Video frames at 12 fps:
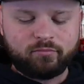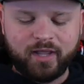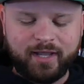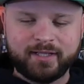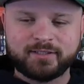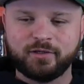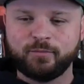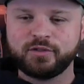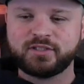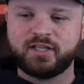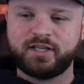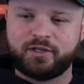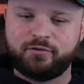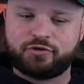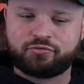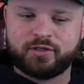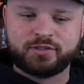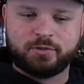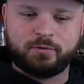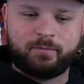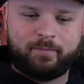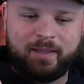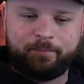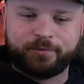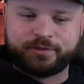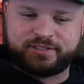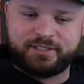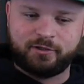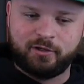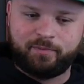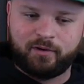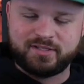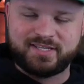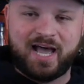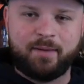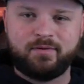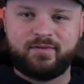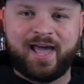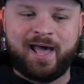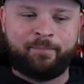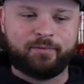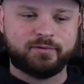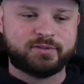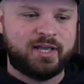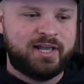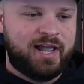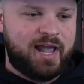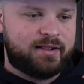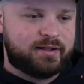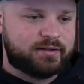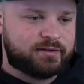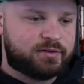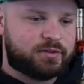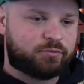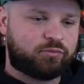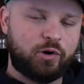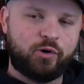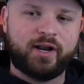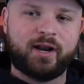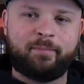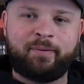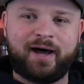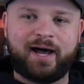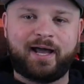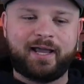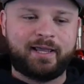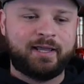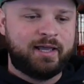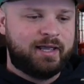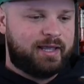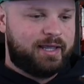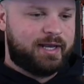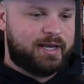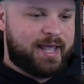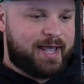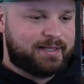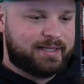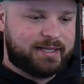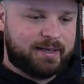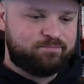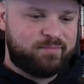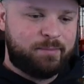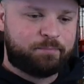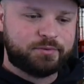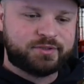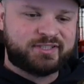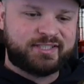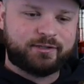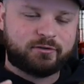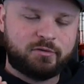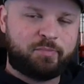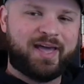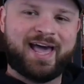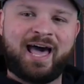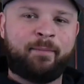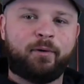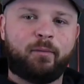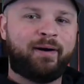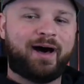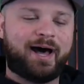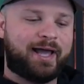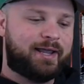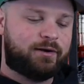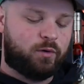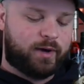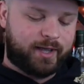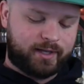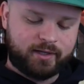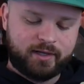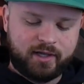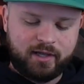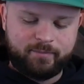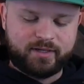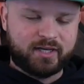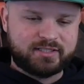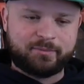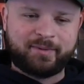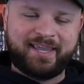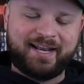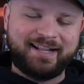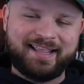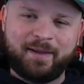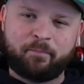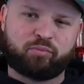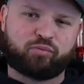and it's almost like you drizzled maple syrup on top of apples and then threw it in a pie, and you had like a maple syrup apple pie in a way. Because I'm getting that